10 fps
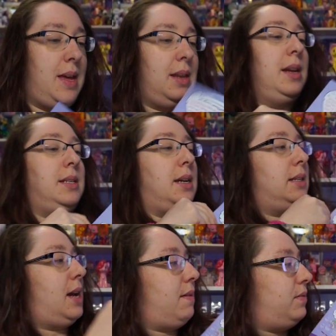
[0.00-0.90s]
then it
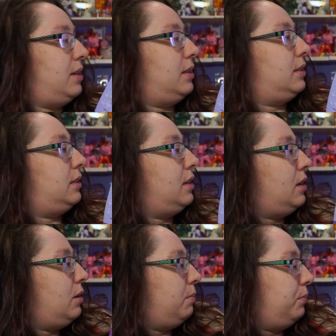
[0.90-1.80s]
does have this
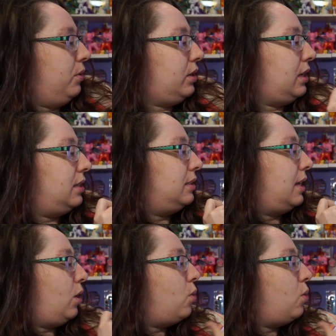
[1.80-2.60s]
book inside.